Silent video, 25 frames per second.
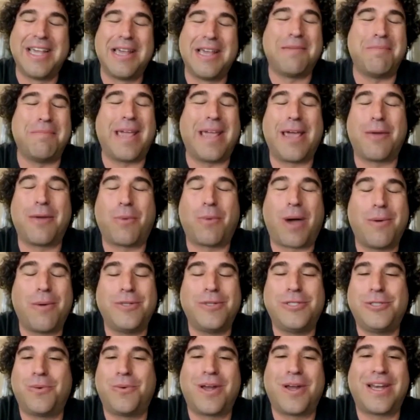"Man, why would
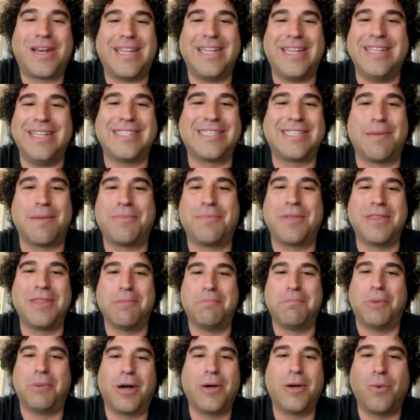you want to eat something the
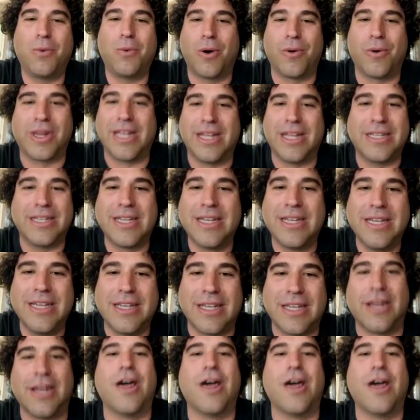bug won't eat?" You know.